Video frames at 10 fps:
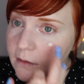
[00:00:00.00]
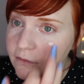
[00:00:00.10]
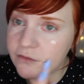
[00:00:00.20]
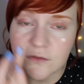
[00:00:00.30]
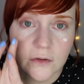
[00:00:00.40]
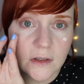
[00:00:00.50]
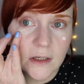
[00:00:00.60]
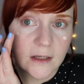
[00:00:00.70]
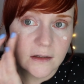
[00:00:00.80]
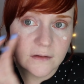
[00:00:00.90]
Just gonna
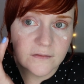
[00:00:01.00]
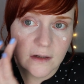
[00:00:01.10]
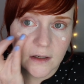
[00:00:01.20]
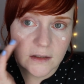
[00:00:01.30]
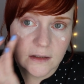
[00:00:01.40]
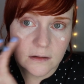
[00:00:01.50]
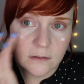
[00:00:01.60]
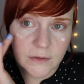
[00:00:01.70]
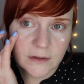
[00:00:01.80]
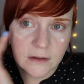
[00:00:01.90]
add a tiny little
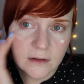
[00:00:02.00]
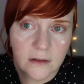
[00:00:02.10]
bit